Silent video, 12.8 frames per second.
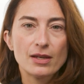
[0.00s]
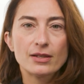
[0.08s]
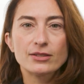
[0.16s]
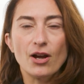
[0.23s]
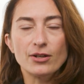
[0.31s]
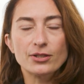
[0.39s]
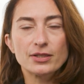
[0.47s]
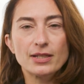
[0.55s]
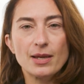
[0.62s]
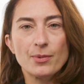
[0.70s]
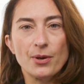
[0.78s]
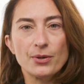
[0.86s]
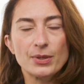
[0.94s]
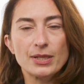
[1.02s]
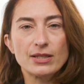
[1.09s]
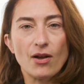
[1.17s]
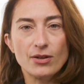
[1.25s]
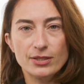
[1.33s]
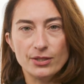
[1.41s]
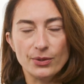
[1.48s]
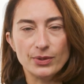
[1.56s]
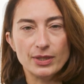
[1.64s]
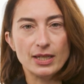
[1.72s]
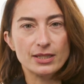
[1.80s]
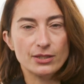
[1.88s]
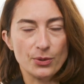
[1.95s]
Dr. Thébaud is also
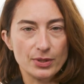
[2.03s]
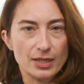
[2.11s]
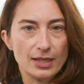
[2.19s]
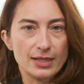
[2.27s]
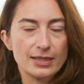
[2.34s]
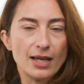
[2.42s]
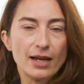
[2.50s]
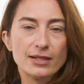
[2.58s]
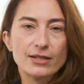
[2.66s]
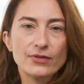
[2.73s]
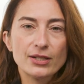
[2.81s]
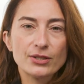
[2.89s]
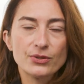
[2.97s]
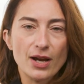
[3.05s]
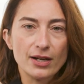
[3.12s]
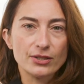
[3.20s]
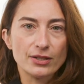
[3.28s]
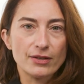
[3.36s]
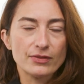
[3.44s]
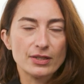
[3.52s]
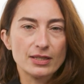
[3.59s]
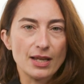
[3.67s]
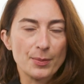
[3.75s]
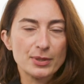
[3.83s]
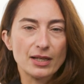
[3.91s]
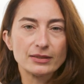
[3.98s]
the Associate Scientific Director of the
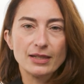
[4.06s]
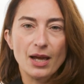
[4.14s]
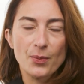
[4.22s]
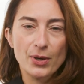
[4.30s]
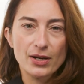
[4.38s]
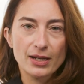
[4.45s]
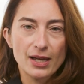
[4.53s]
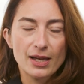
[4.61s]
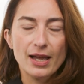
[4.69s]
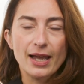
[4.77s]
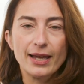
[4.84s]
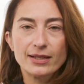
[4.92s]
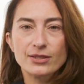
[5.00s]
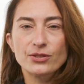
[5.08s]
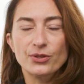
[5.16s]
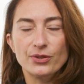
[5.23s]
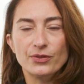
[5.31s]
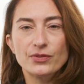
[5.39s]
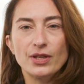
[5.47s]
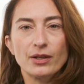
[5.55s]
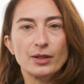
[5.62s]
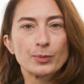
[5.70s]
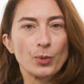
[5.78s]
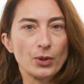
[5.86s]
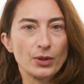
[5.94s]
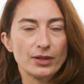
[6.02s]
Stem Cell Network and serves on our
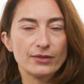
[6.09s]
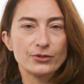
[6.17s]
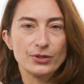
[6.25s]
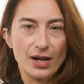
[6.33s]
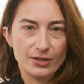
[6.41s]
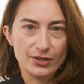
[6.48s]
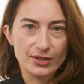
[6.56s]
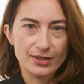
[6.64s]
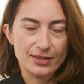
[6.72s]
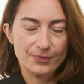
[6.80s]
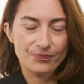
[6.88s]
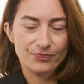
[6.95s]
board of directors.